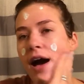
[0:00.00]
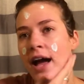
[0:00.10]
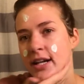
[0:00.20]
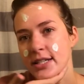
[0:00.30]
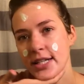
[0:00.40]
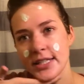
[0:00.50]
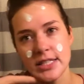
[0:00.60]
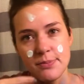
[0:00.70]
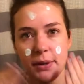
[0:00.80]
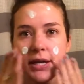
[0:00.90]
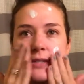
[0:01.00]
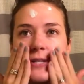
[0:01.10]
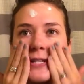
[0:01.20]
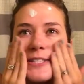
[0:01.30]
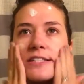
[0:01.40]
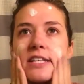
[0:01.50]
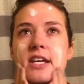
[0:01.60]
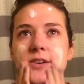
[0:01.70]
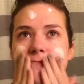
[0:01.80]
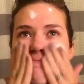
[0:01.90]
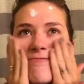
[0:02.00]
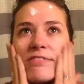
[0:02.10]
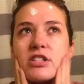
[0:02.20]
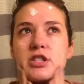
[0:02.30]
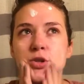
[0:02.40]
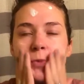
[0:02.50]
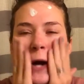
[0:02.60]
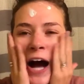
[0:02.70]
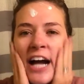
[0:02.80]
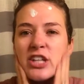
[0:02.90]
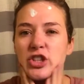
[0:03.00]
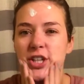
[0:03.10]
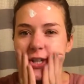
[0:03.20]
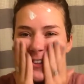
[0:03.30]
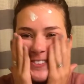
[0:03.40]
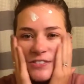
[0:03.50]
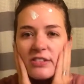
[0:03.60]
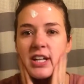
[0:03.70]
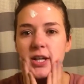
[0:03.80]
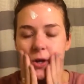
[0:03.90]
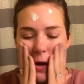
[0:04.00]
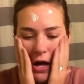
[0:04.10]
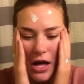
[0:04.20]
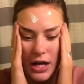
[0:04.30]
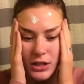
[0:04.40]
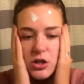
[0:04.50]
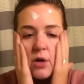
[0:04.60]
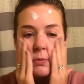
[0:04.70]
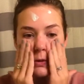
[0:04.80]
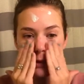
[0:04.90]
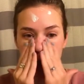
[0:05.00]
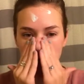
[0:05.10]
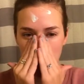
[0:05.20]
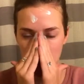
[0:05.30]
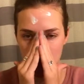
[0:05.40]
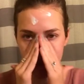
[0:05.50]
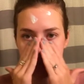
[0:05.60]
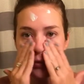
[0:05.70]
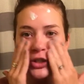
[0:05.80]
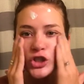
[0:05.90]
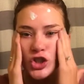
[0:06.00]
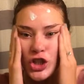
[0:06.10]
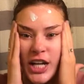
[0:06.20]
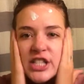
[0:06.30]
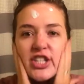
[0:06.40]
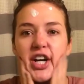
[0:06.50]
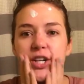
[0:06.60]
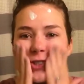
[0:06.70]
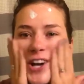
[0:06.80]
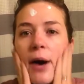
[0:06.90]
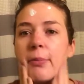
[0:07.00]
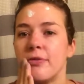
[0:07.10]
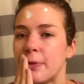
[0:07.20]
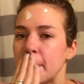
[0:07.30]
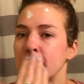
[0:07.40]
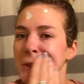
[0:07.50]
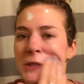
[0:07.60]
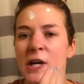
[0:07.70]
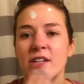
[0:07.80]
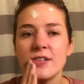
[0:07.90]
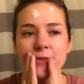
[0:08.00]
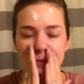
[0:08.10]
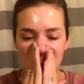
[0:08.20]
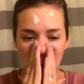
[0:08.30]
I just like this because it's super hydrating. Like, it's almost like another moisturizer on top of your moisturizer.